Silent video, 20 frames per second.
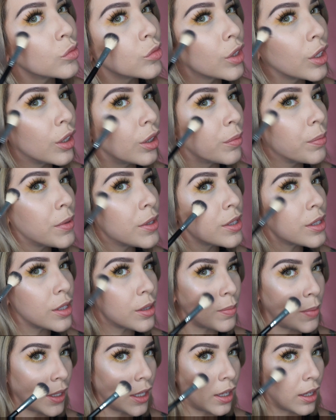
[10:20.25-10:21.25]
I hope this
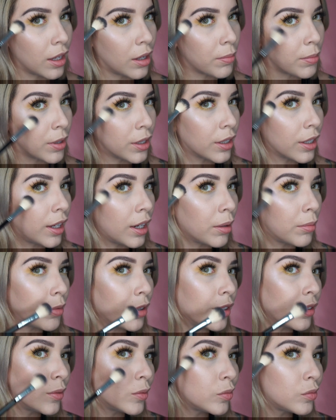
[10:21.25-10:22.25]
is picking up on
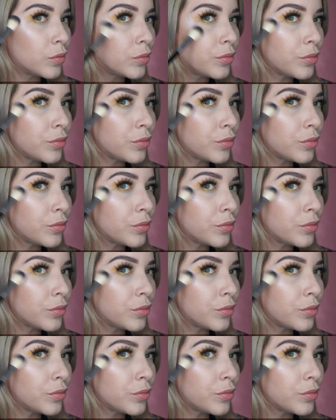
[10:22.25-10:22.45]
camera.